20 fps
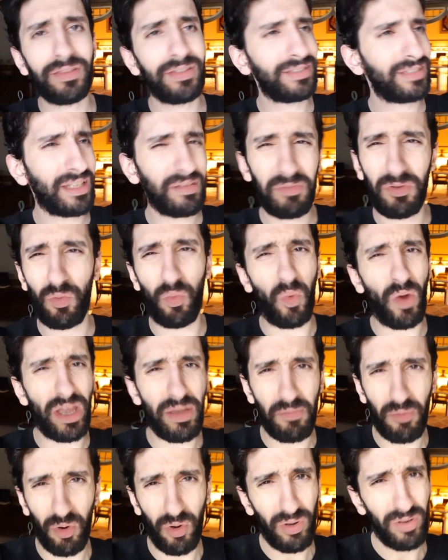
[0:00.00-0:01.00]
There's going to be way
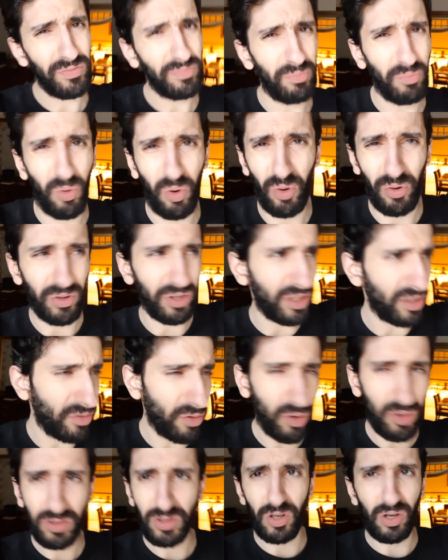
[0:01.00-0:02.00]
more, more
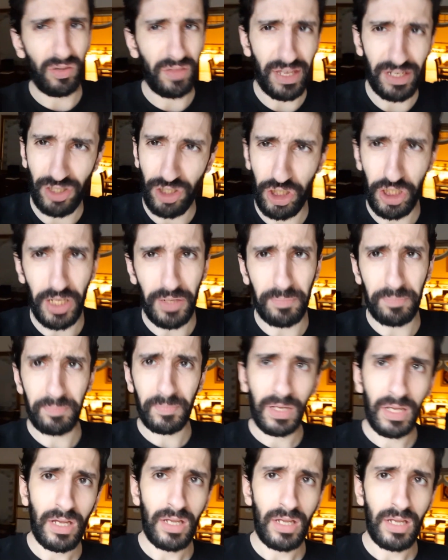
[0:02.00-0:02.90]
heroes, all that shit.